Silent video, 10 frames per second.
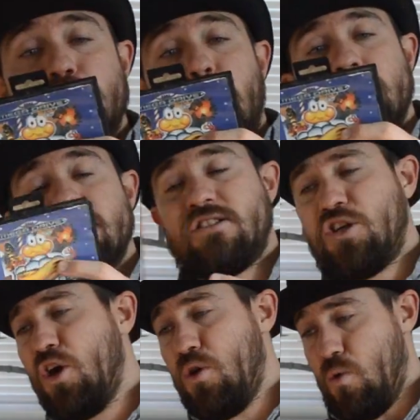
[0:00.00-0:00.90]
Pond
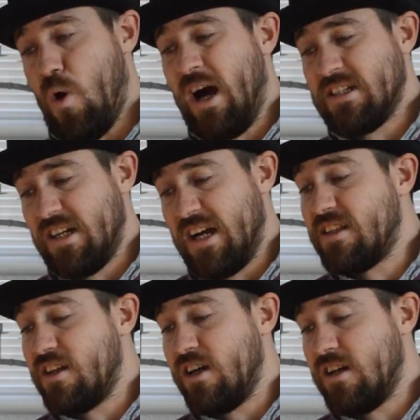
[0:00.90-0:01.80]
2. I actually had
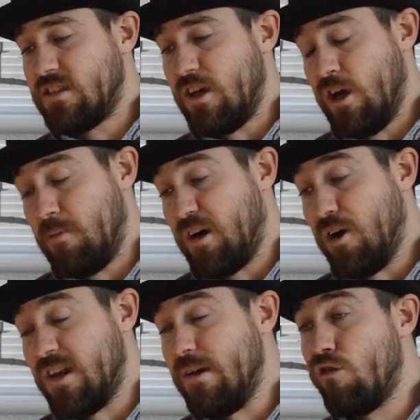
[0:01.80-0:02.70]
the
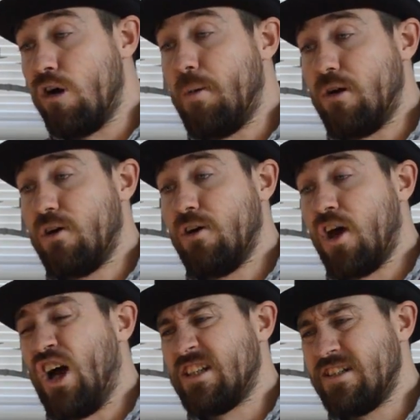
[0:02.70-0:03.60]
codename Robocod.
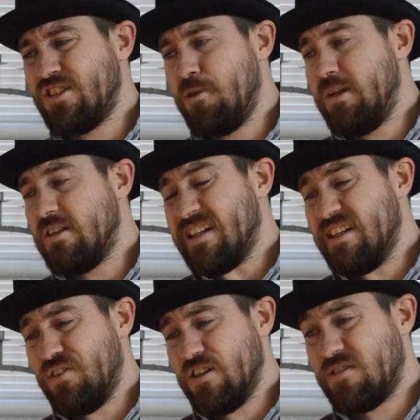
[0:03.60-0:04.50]
I actually had the Super
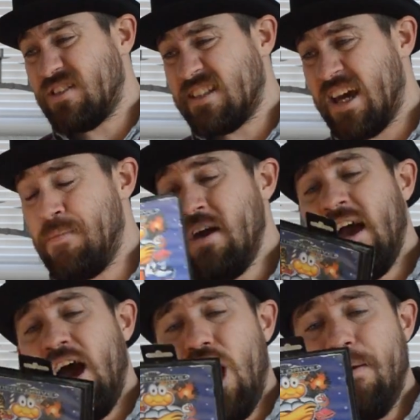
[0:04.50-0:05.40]
Nintendo version of this game.
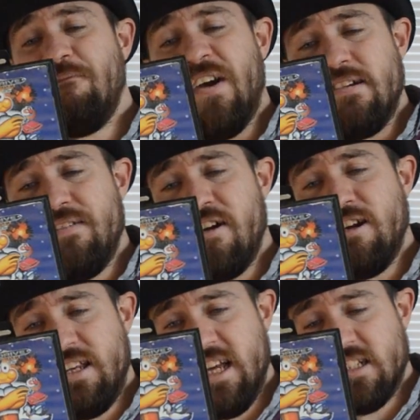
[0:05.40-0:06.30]
Very,
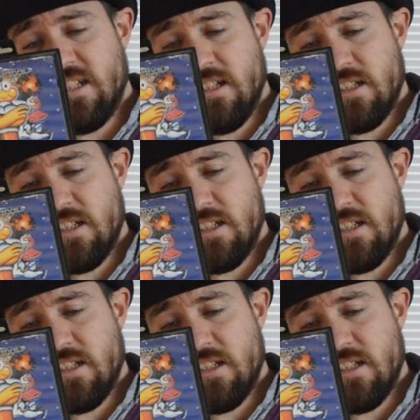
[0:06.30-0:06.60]
very decent